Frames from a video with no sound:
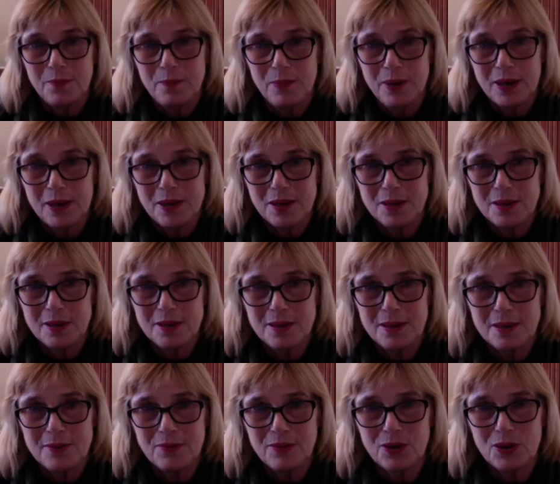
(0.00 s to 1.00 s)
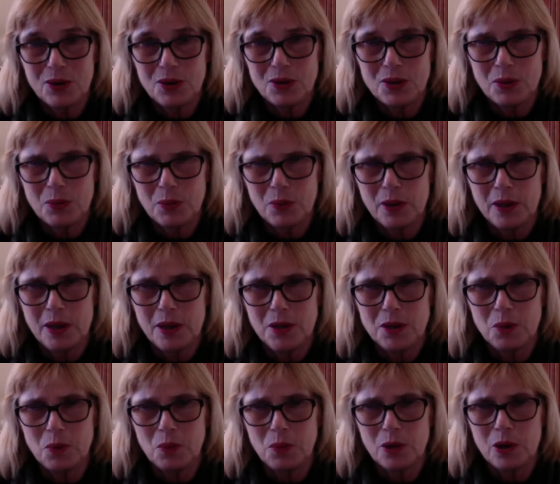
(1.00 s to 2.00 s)
because Virgos are really
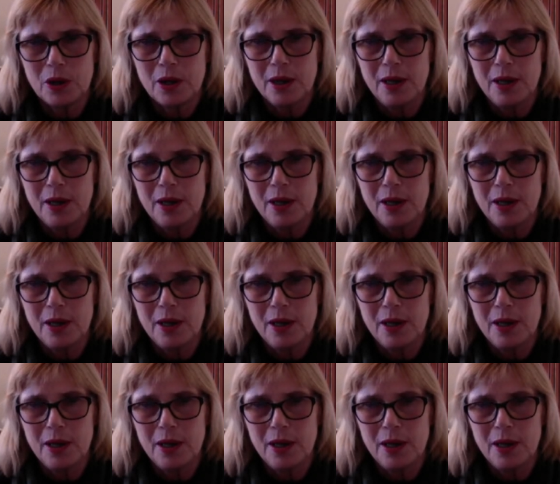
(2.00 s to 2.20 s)
into work